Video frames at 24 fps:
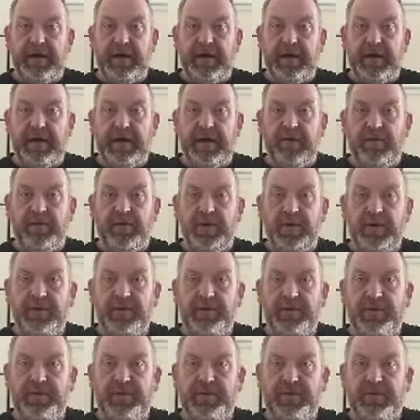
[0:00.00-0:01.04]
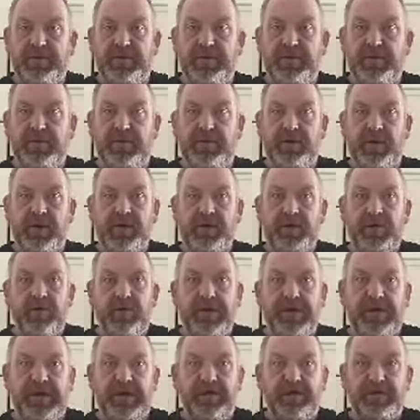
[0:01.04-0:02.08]
I'm going to
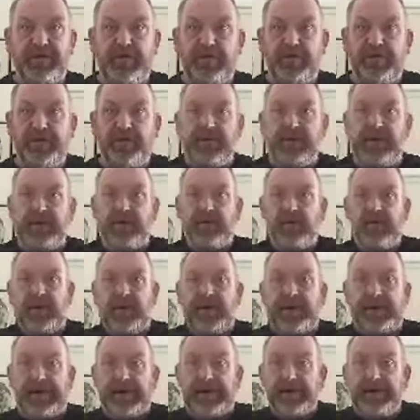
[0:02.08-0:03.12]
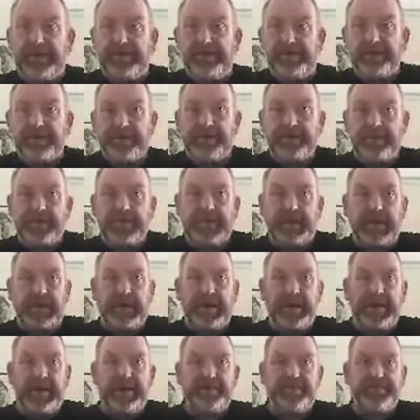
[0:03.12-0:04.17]
read out something really quickly
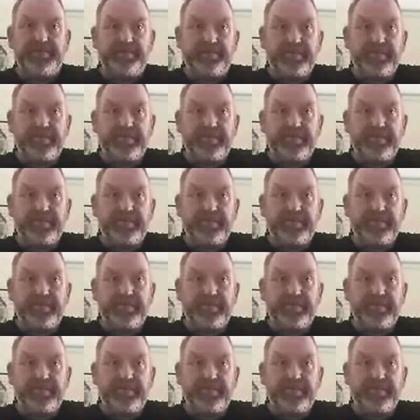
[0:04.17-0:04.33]
that